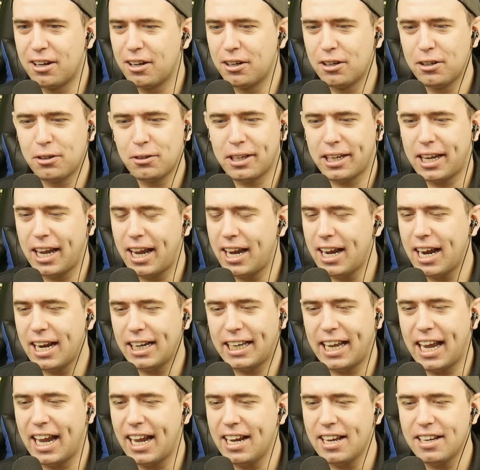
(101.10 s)
Okay, I
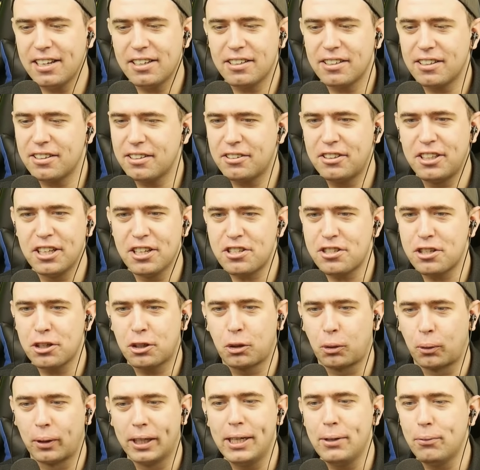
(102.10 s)
can't
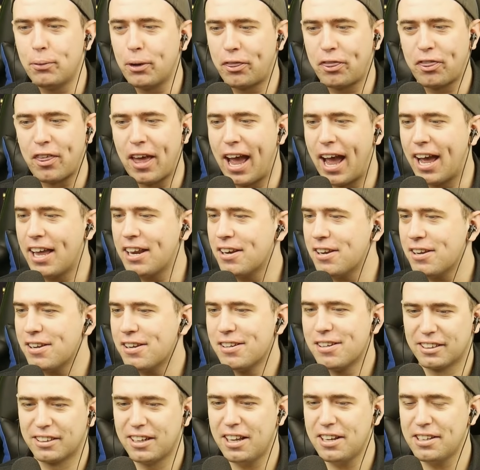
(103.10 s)
disagree with that.
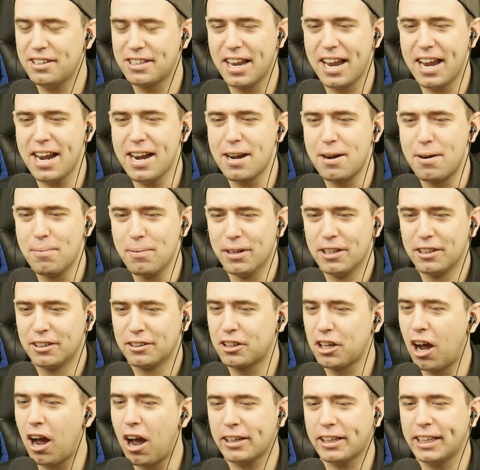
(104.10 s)
Damn,
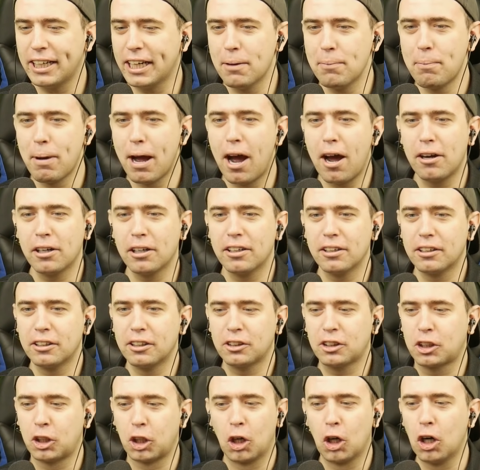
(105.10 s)
talking about
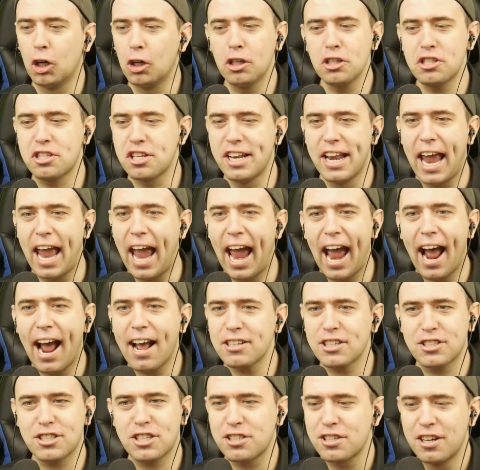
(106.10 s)
girls and
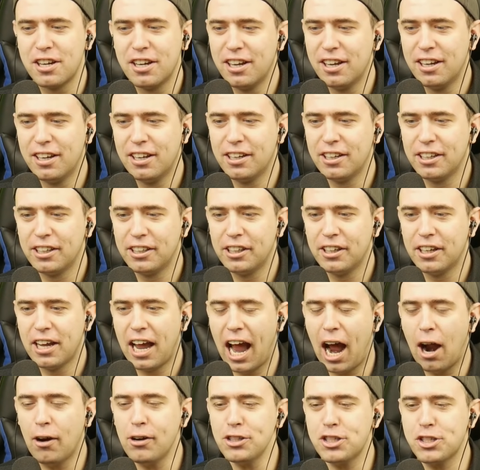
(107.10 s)
ass?
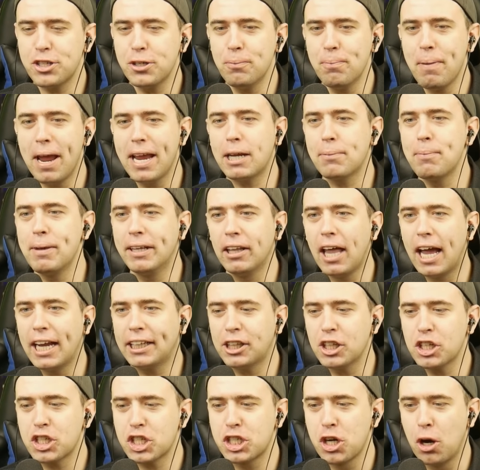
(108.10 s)
How did you make me like
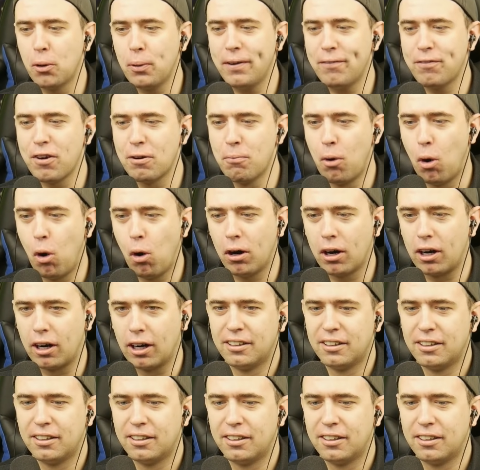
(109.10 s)
this show even more?